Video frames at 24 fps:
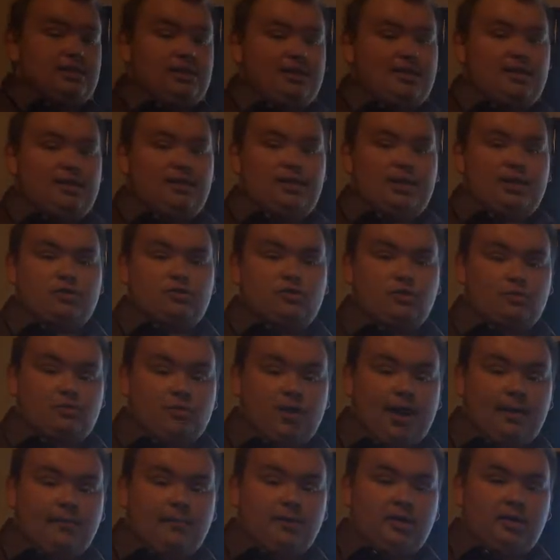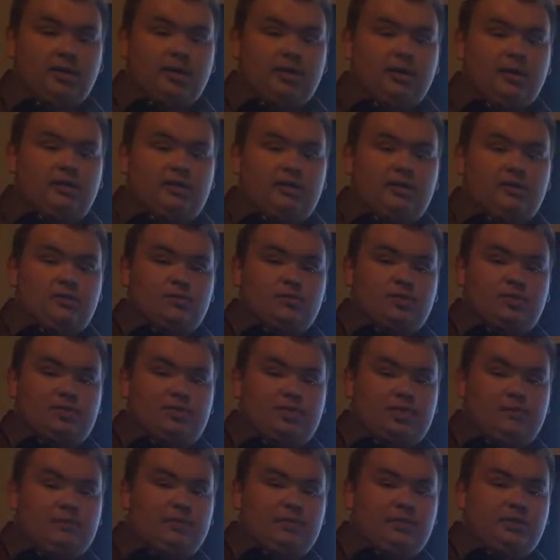into the intellectual property, this was a
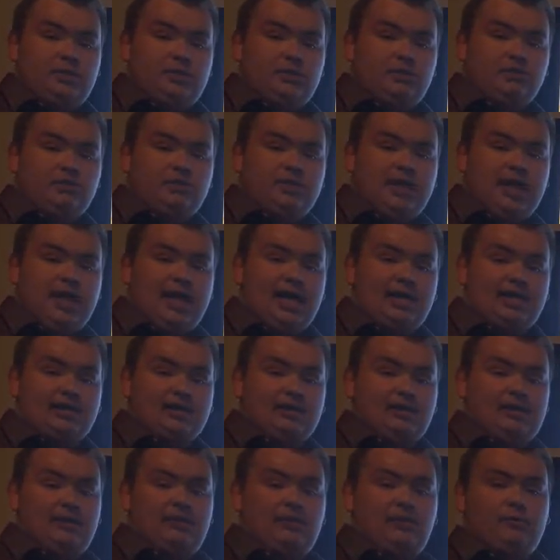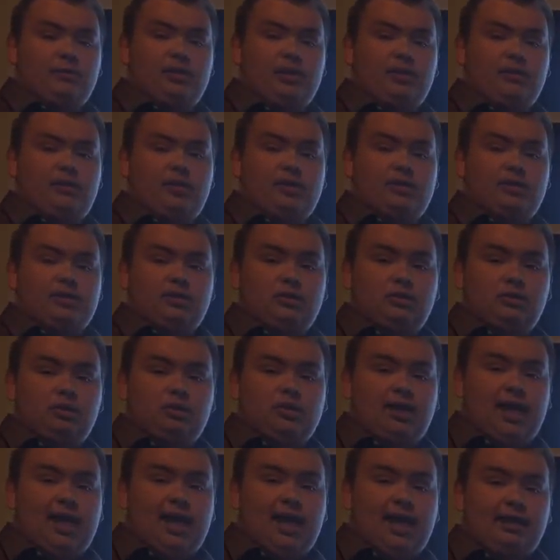DP2 task that we really wanted to
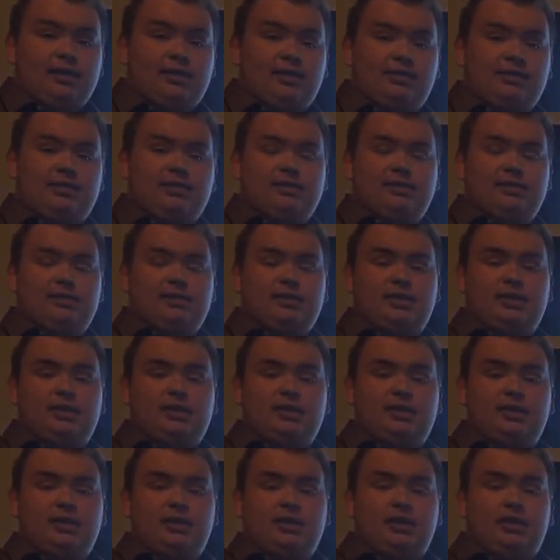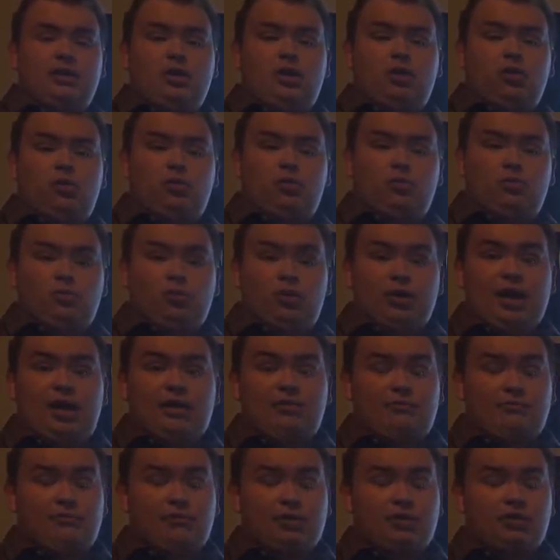look at to see we're
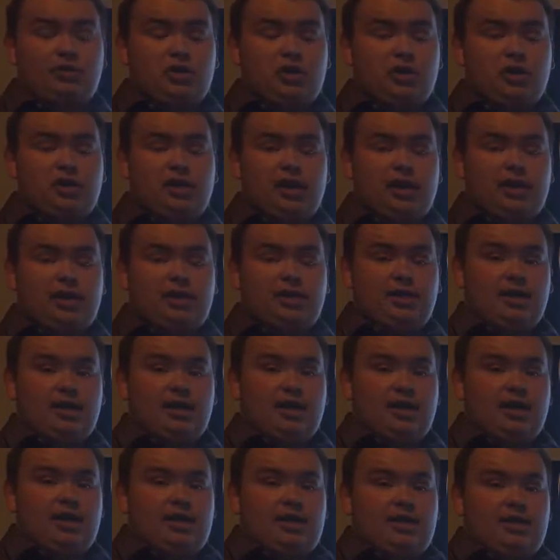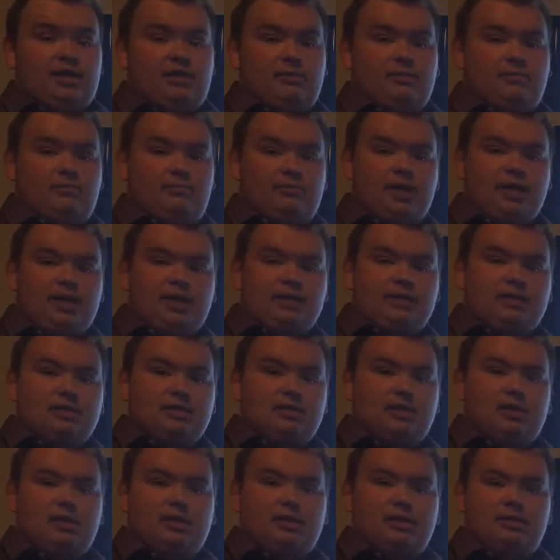not infringing on anything. The
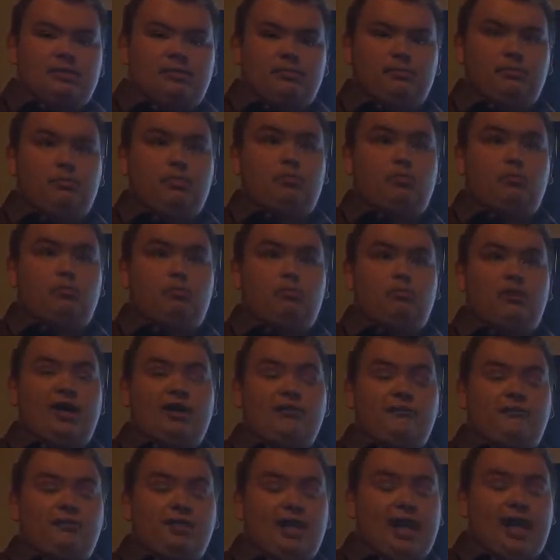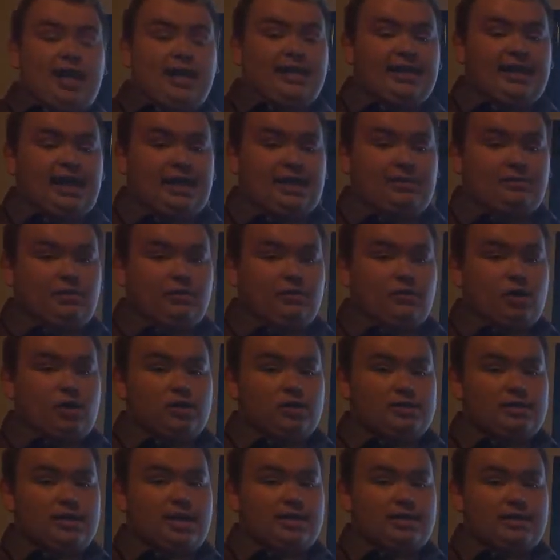biggest red flag came in
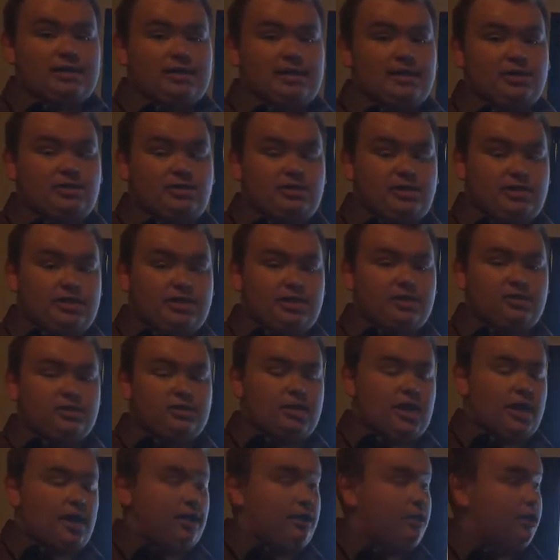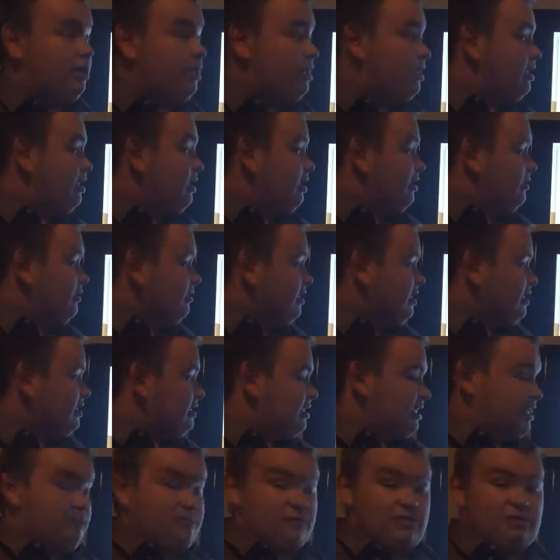our second station, the teeter-totter.
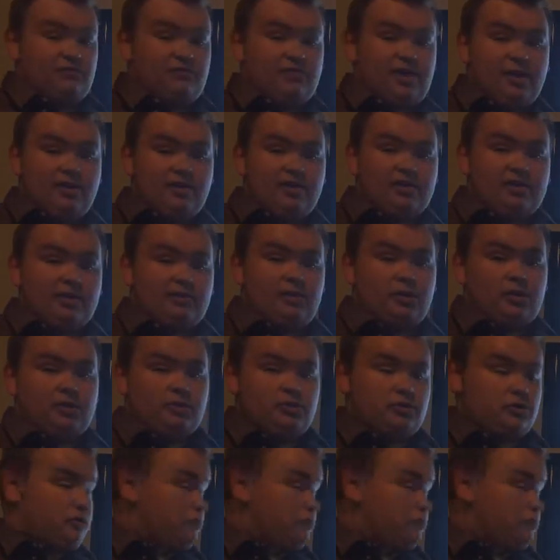This was very similar